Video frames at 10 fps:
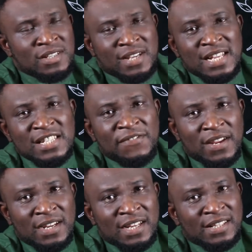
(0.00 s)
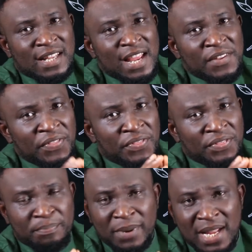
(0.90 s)
Scientists found out that any
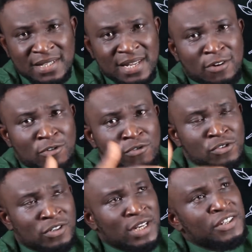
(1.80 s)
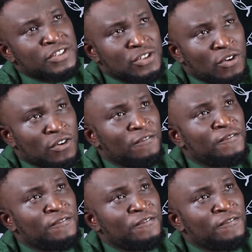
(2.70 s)
plant that goes under the soil,